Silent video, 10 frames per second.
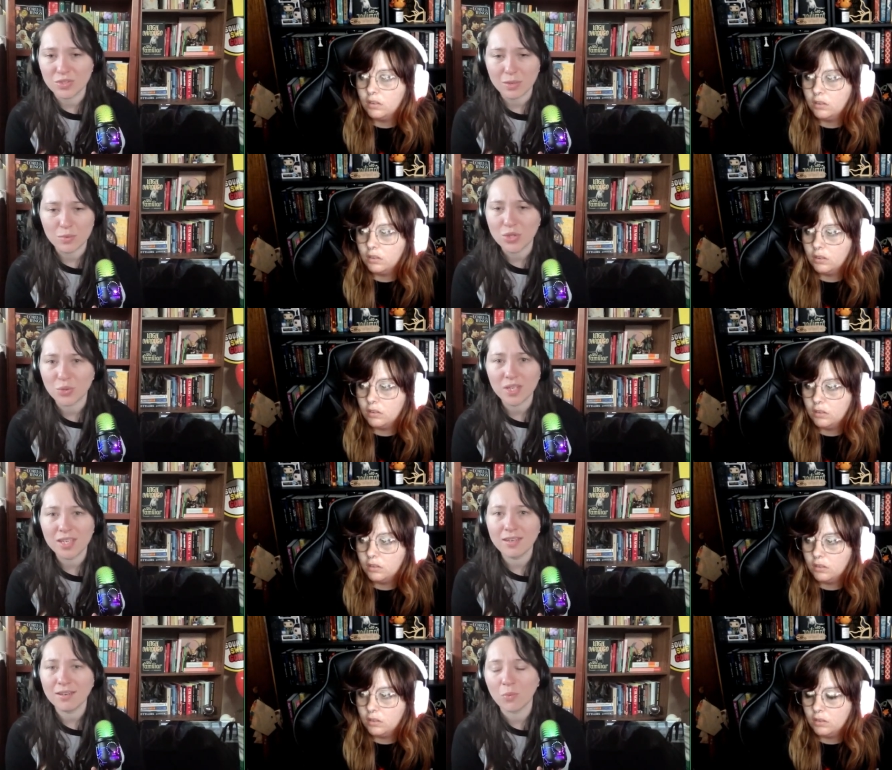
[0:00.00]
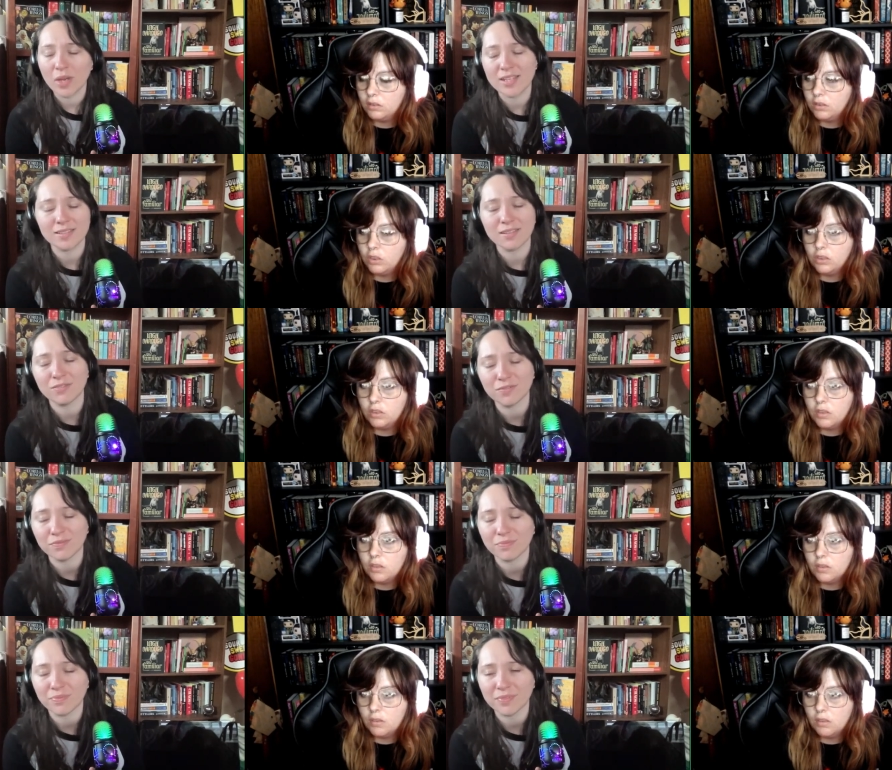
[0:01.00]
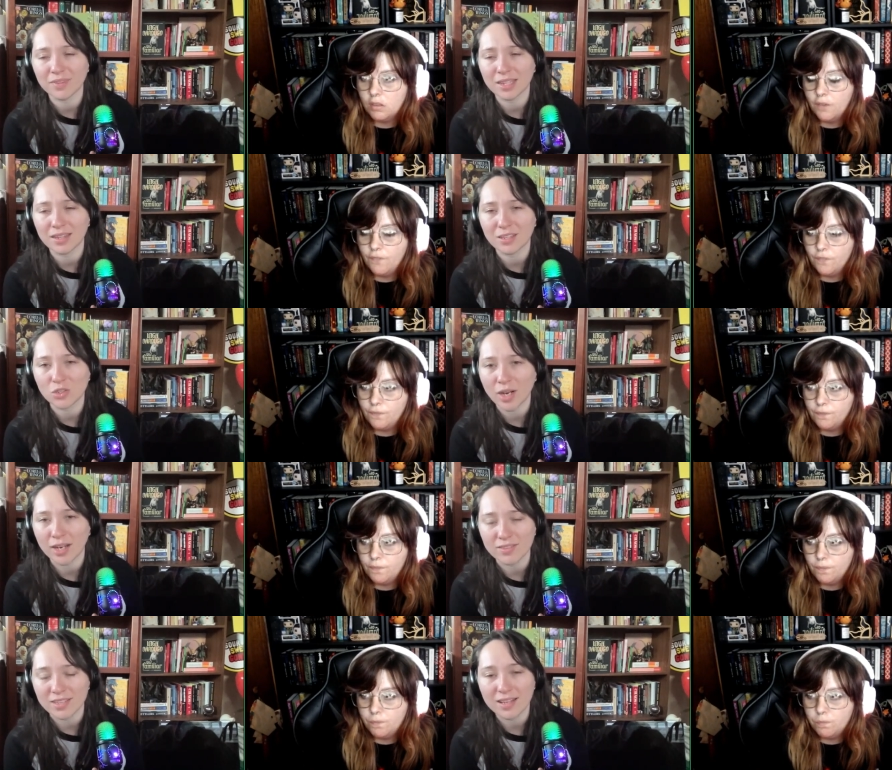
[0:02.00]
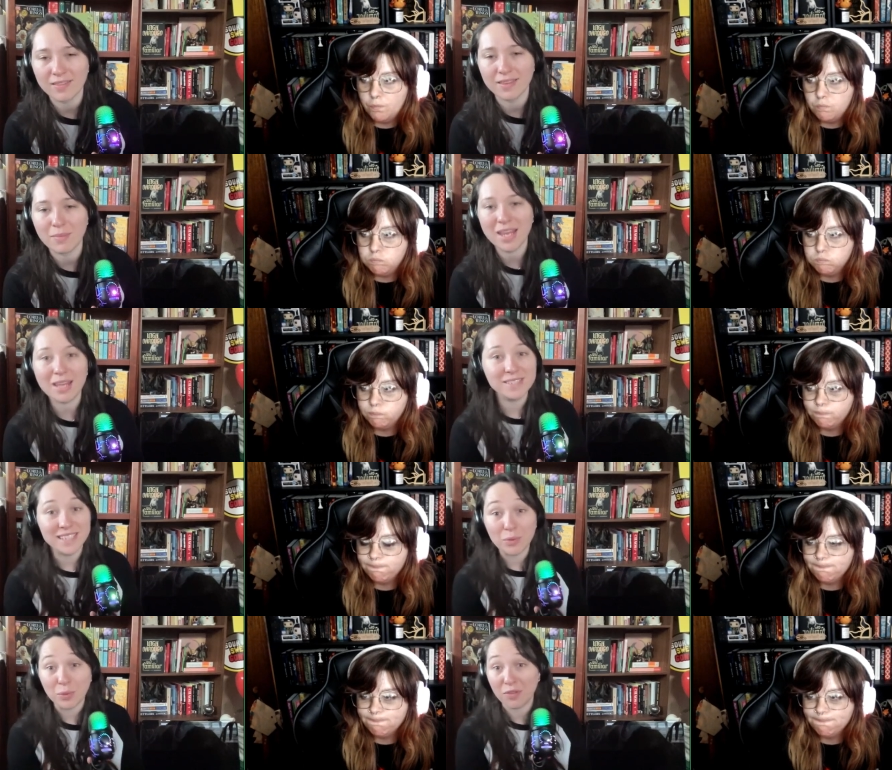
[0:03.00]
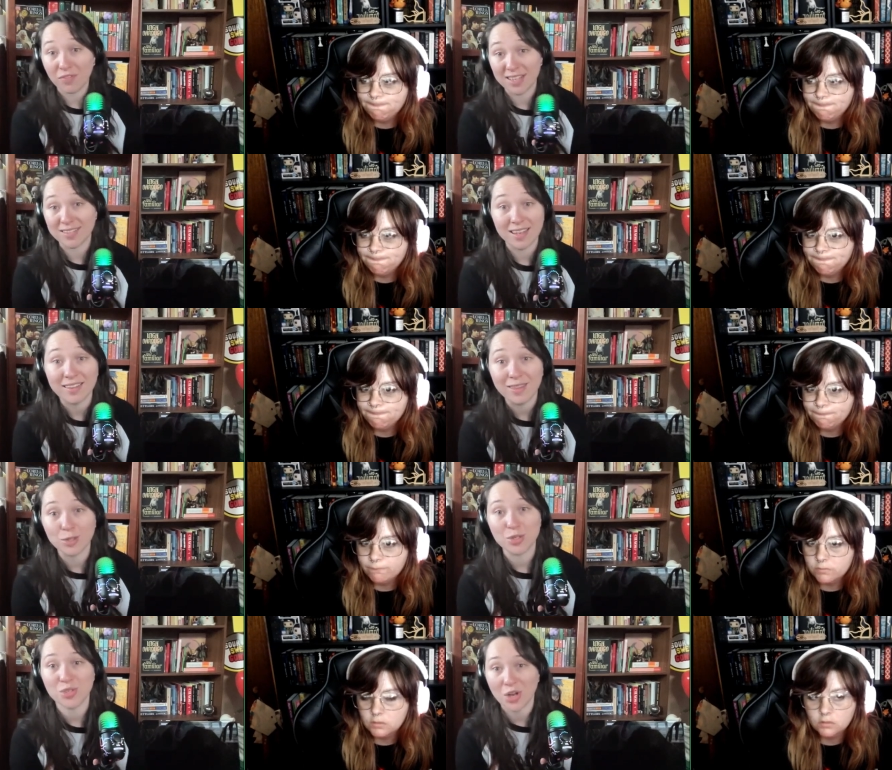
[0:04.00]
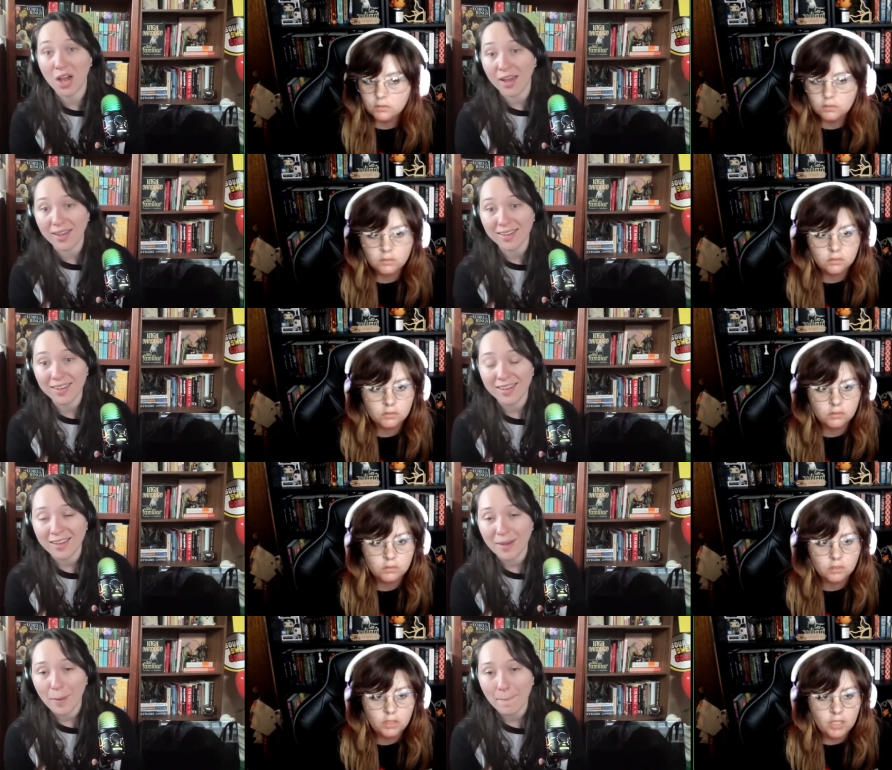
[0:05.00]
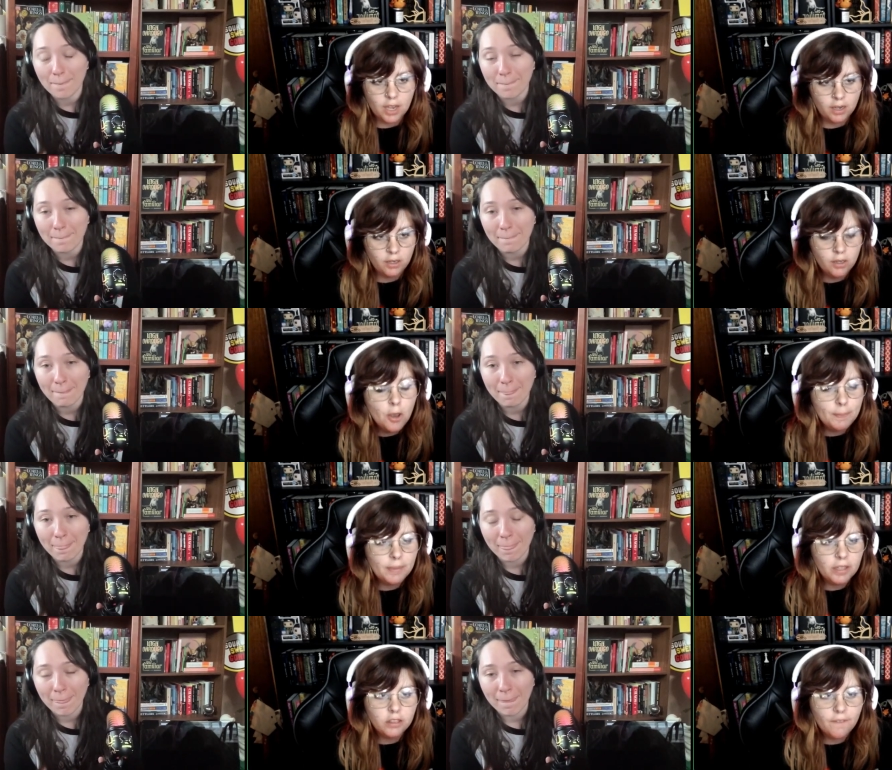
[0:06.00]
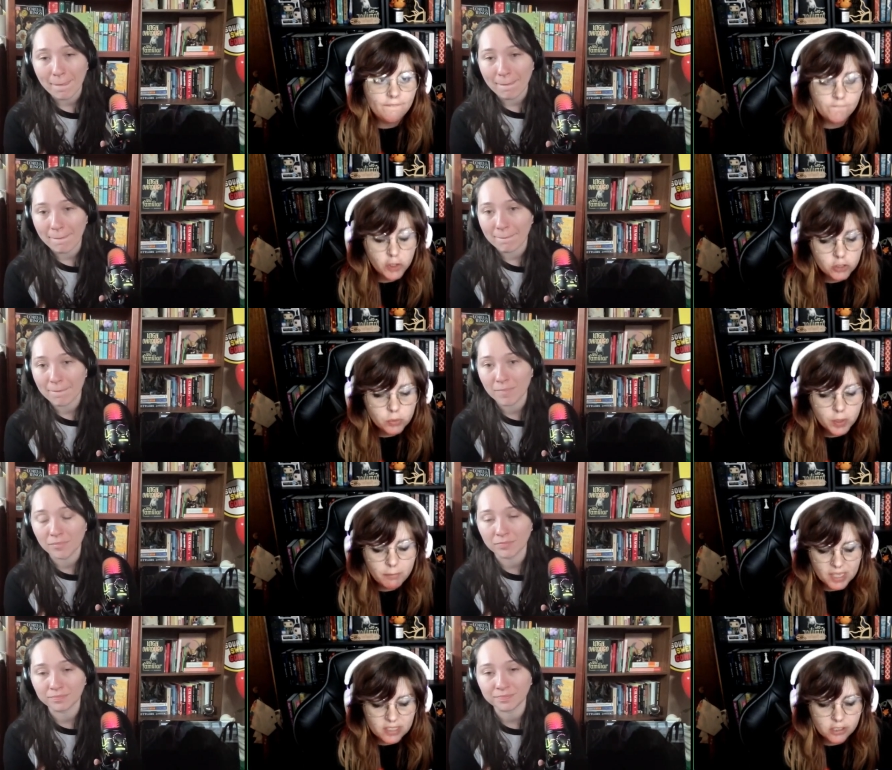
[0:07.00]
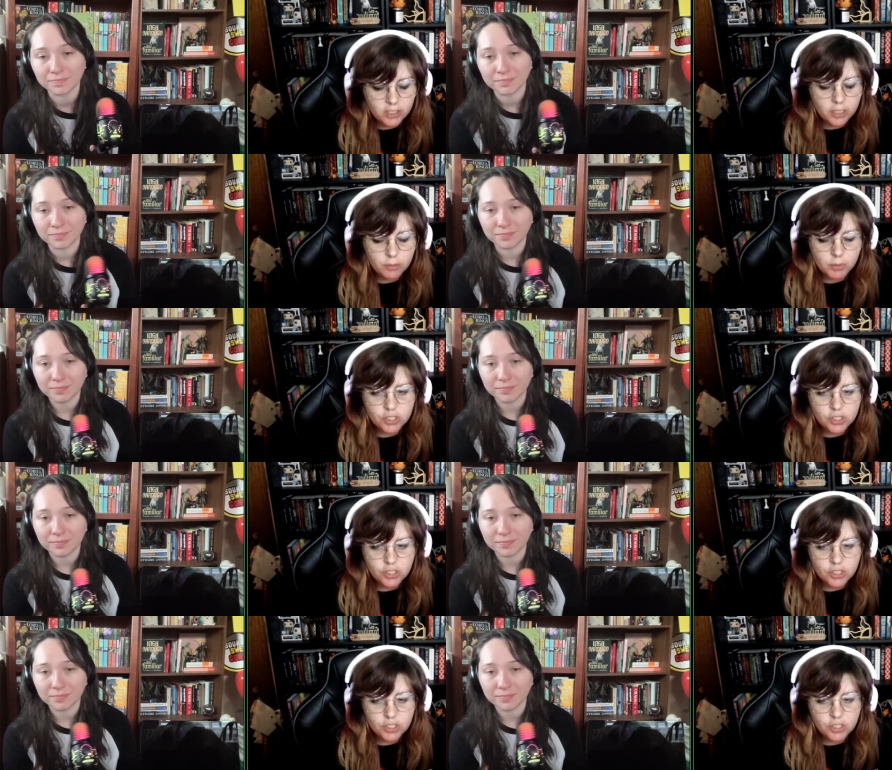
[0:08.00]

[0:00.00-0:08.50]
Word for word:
Speaker 1: your. There was three ways of the trials. They make them sound really fancy, and then they're just not.
Speaker 2: Yeah, but, like, the first one, basically, which